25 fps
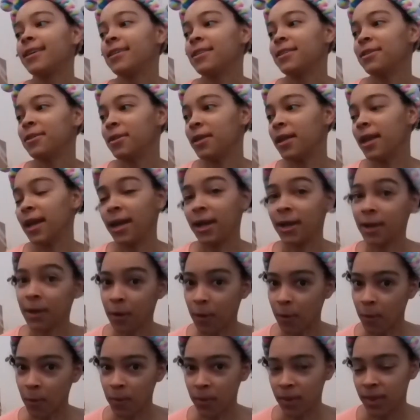so that I can
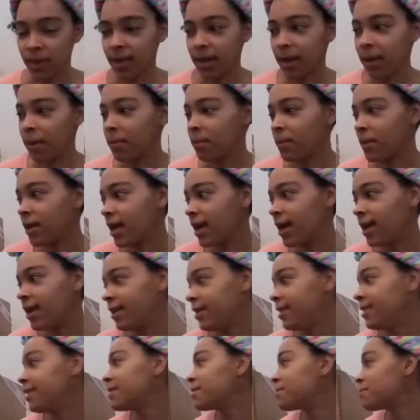open them
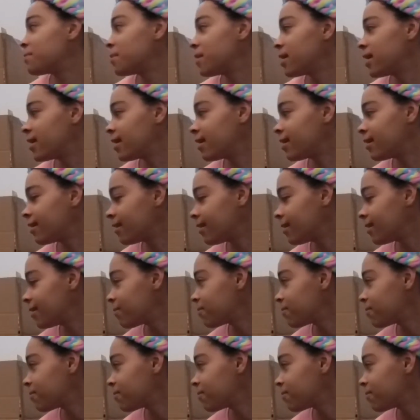and it's been